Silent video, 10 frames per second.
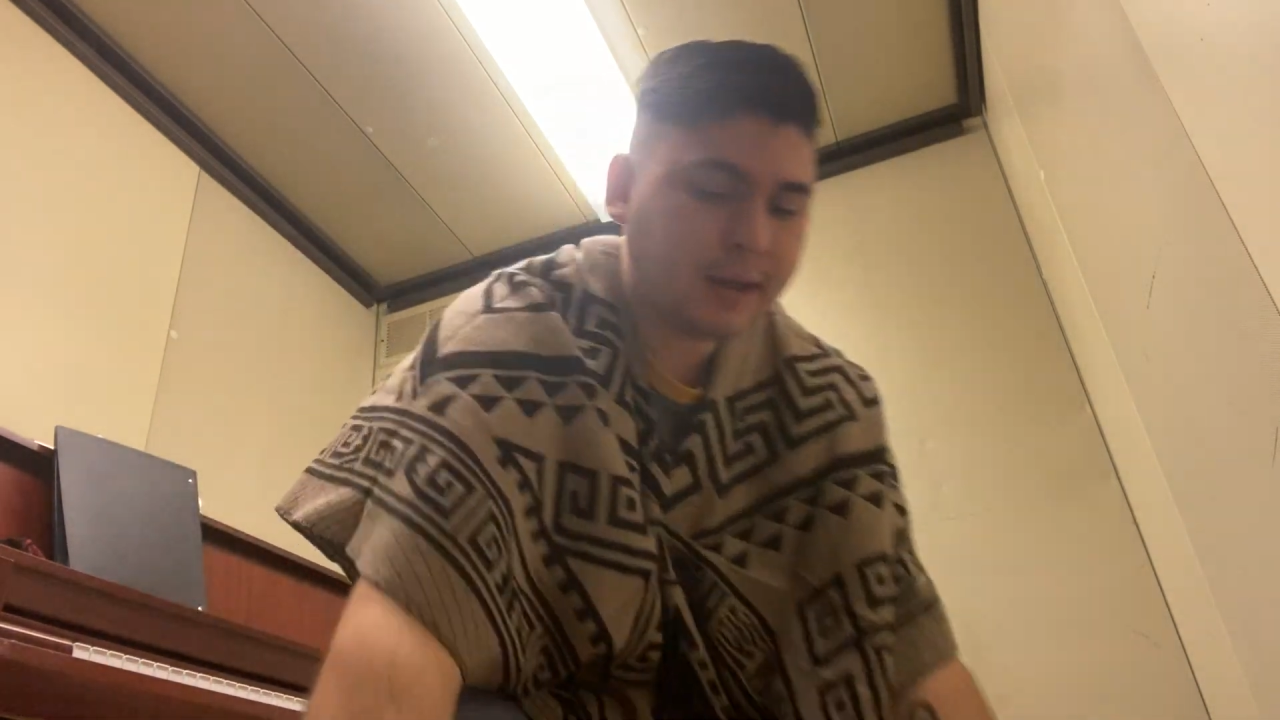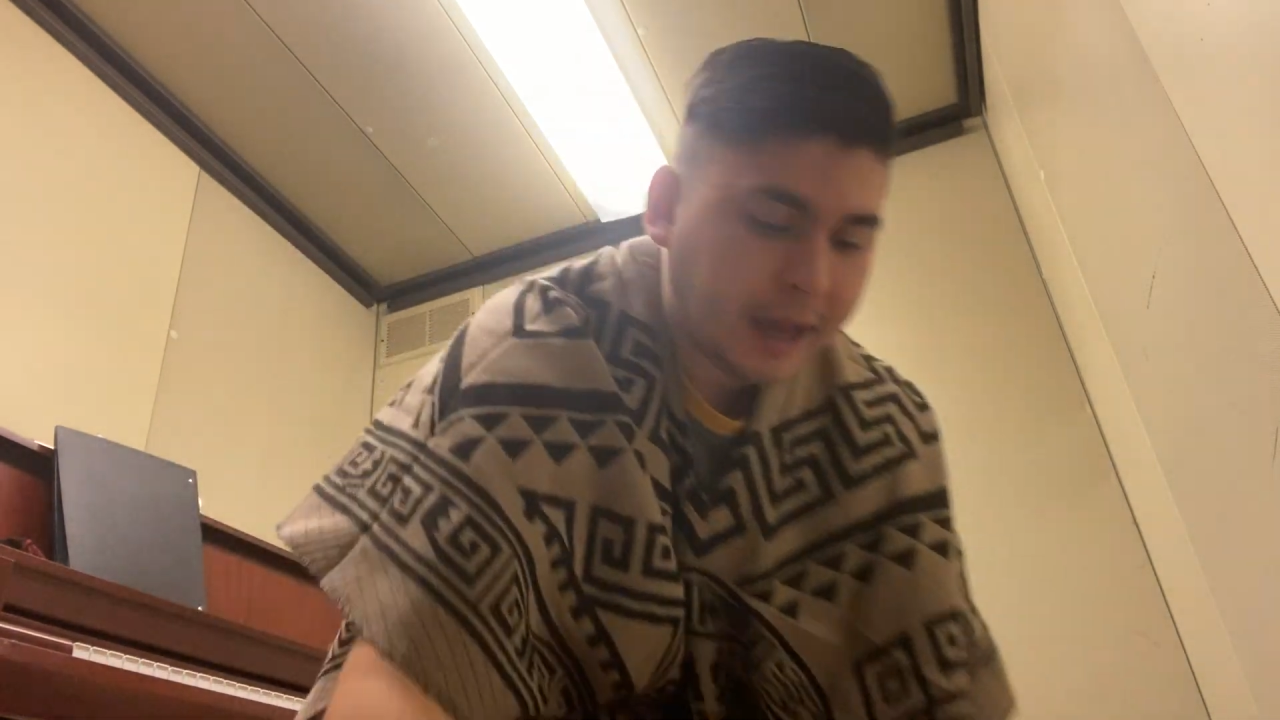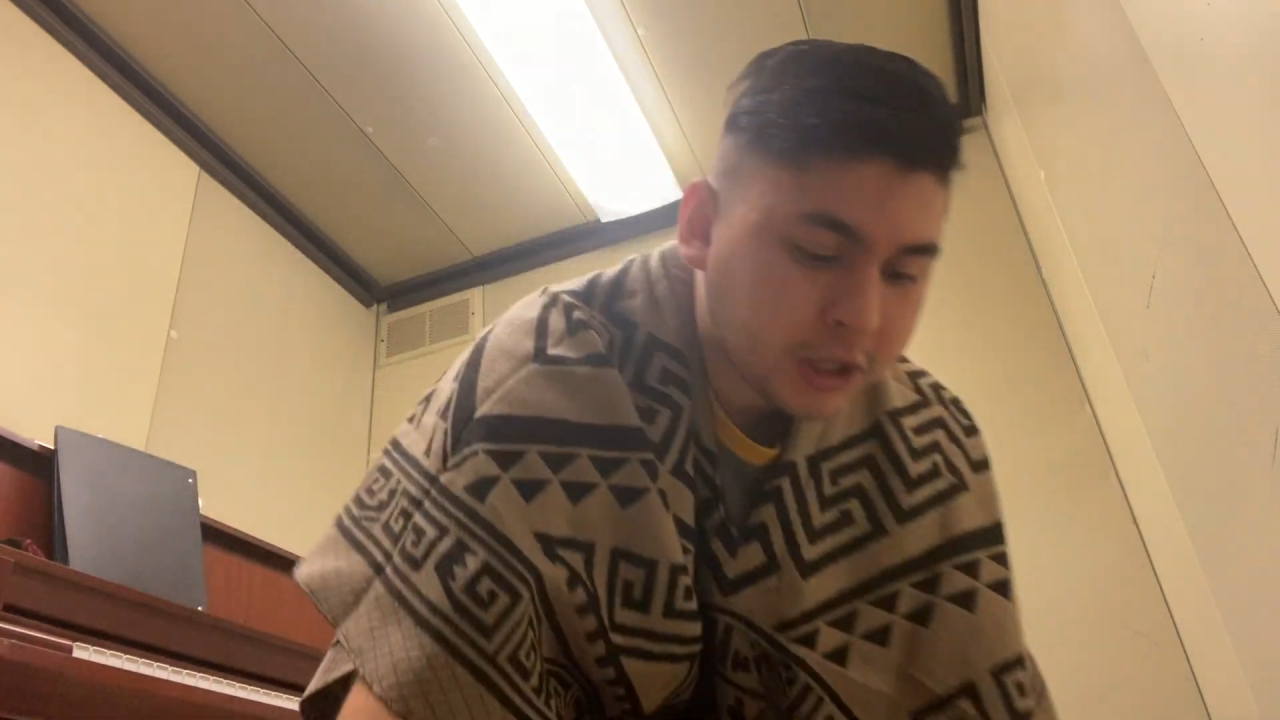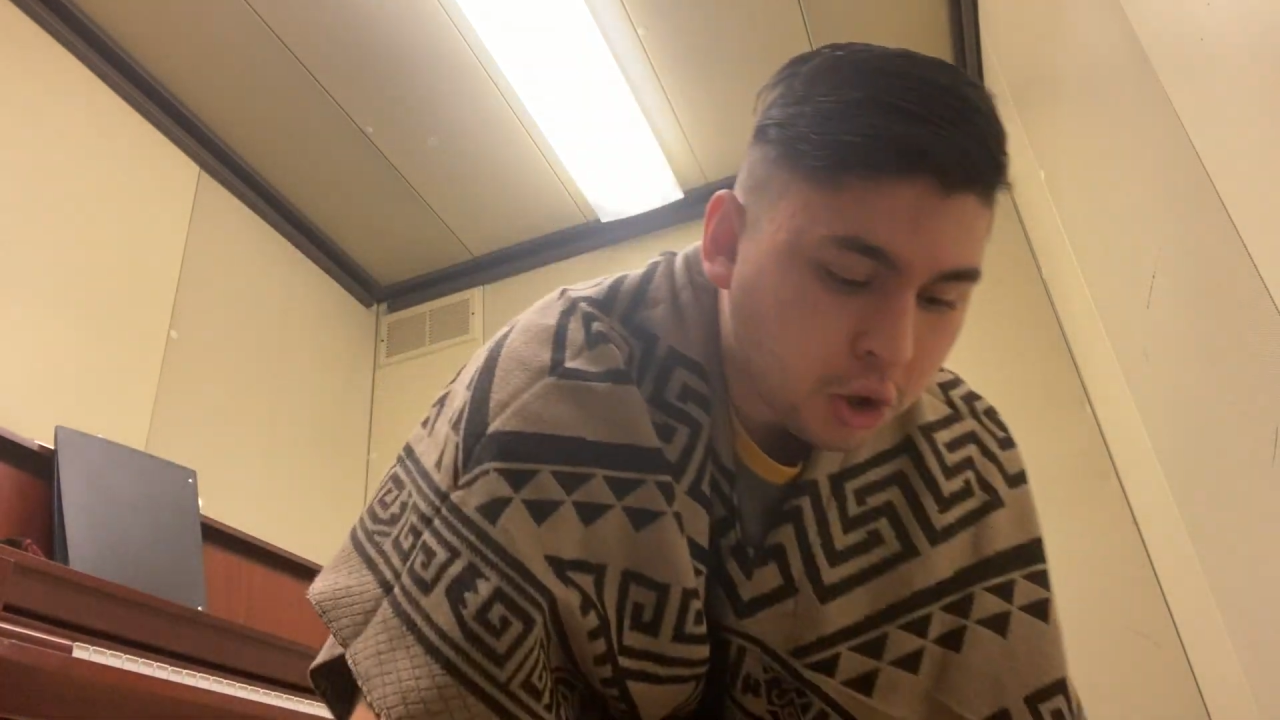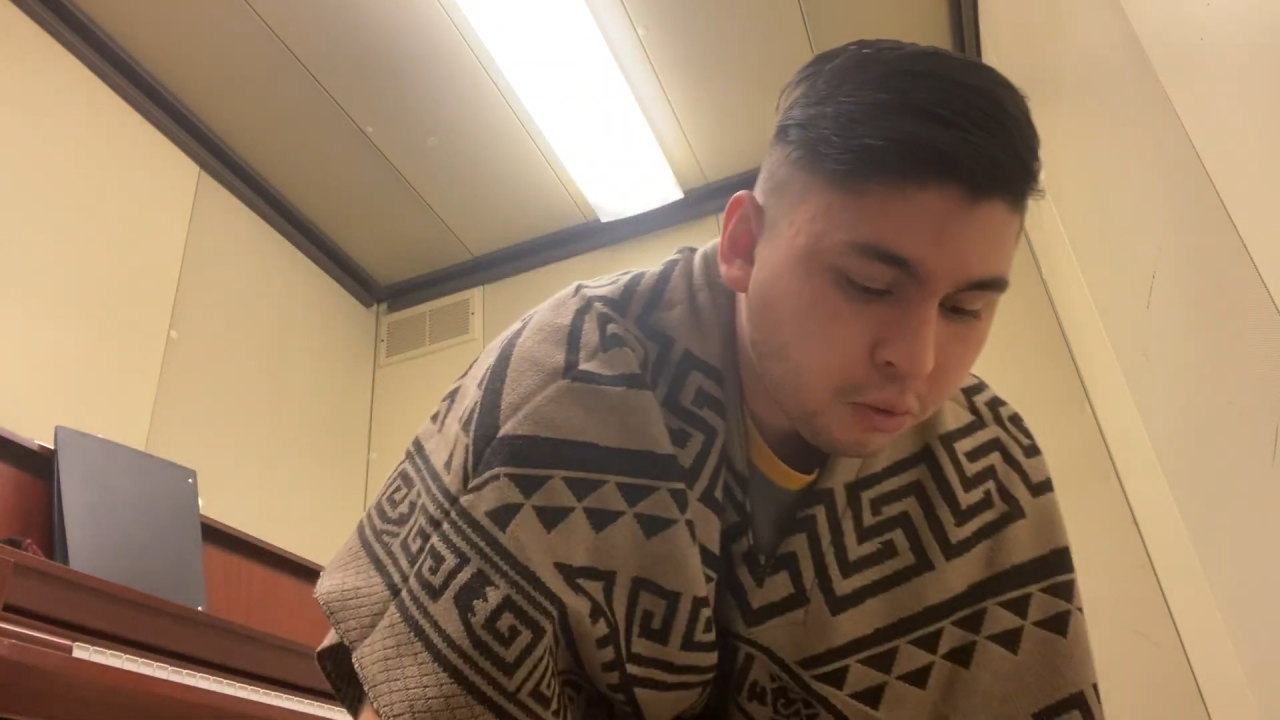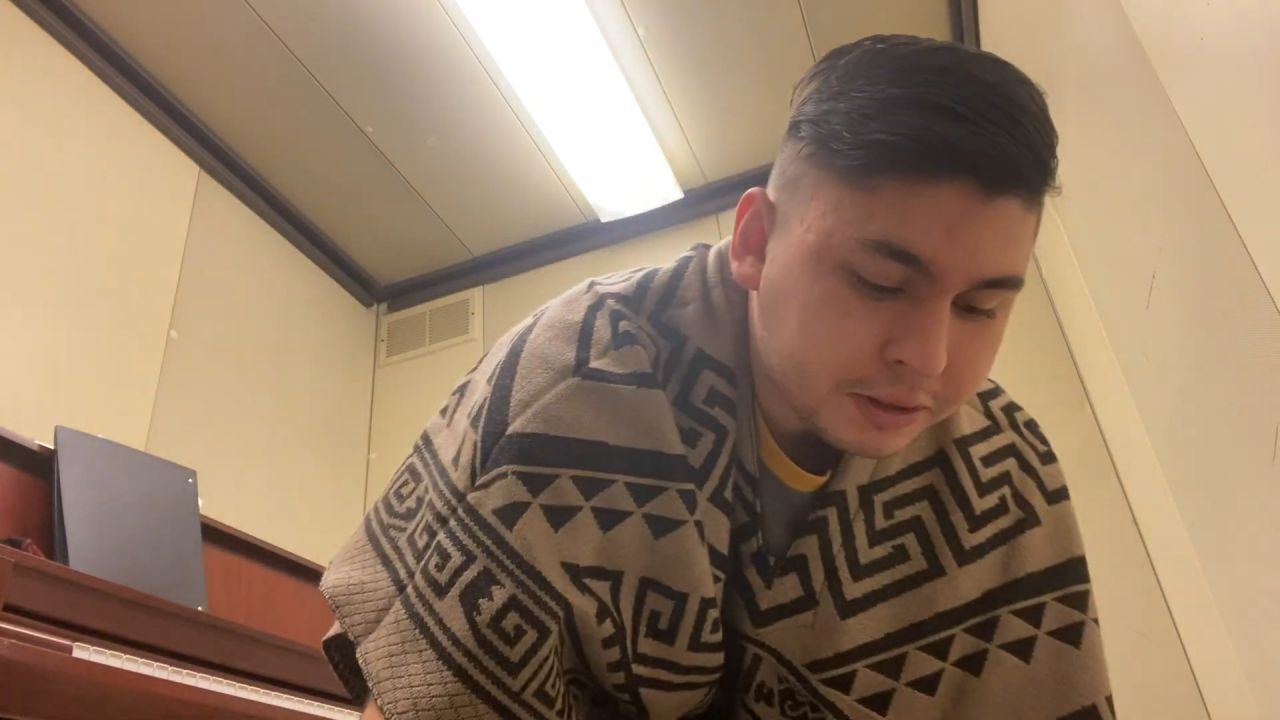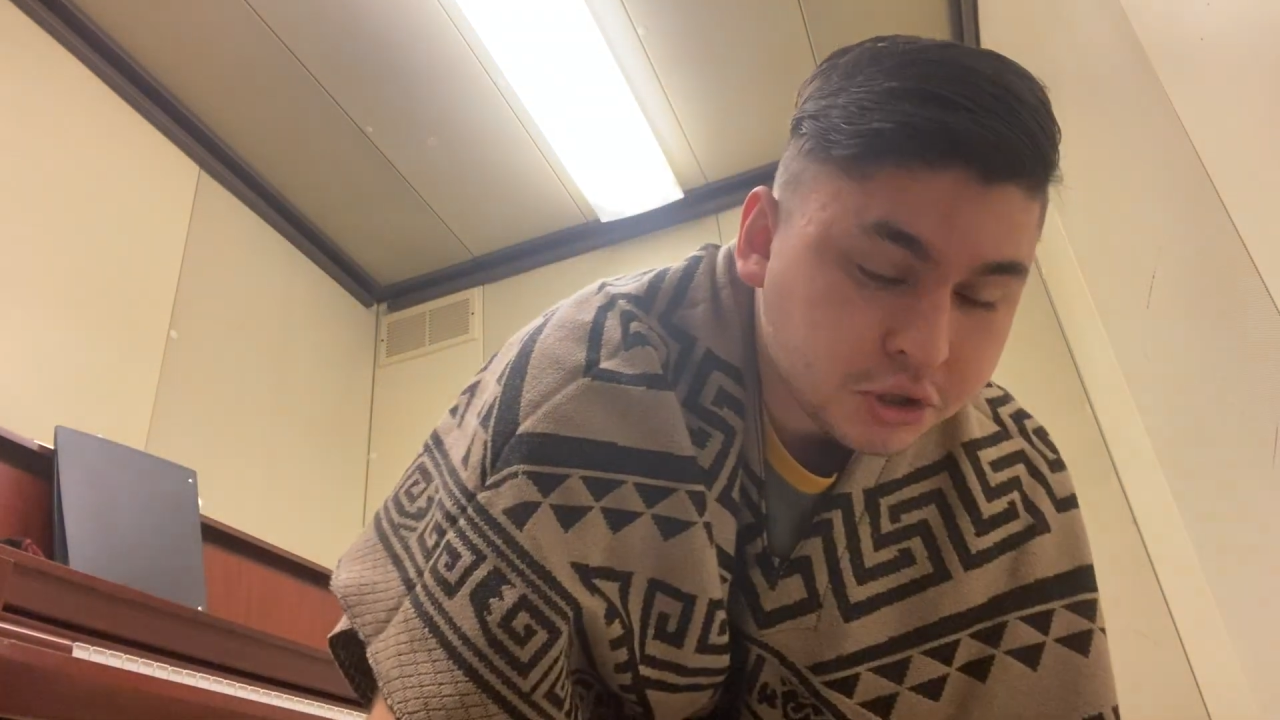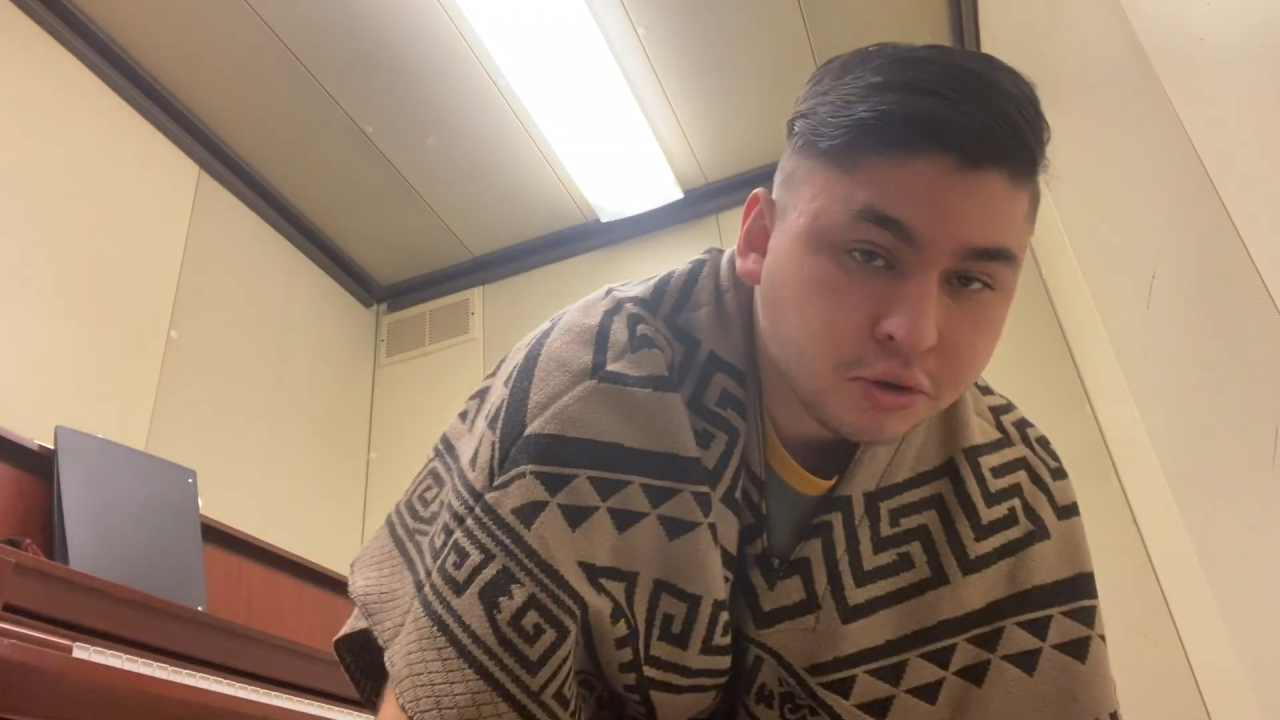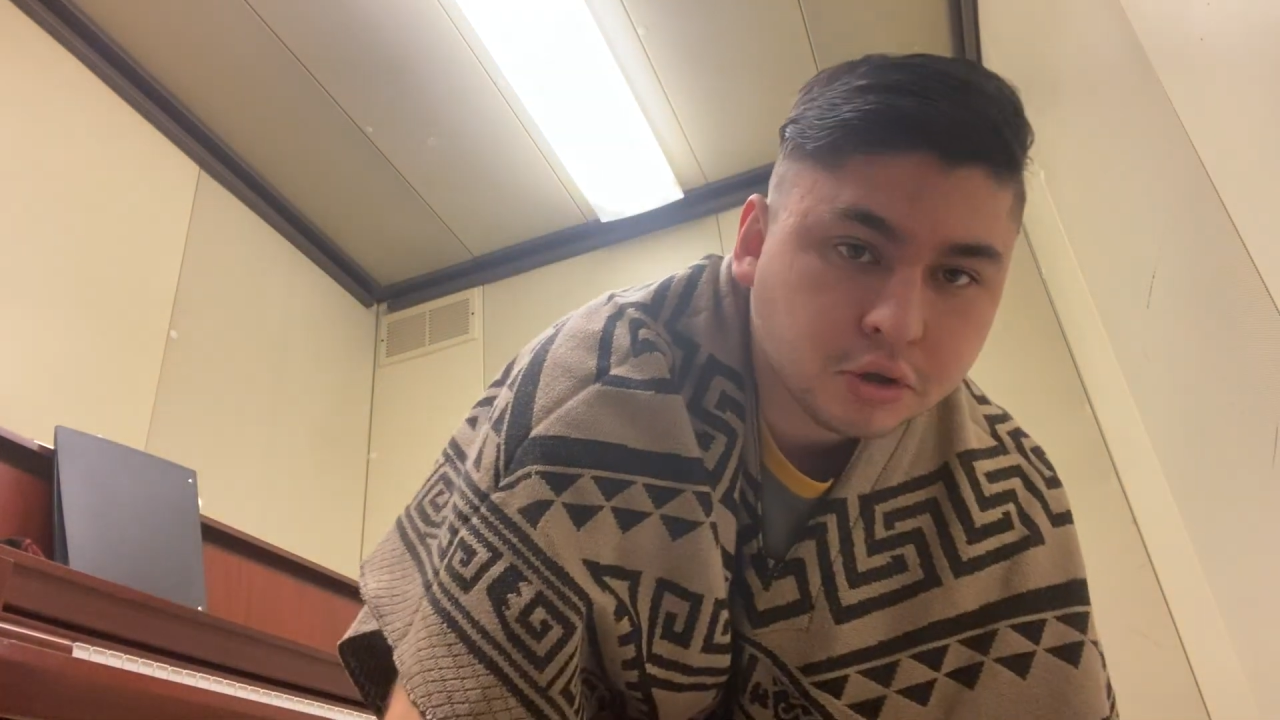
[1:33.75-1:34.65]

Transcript: and go into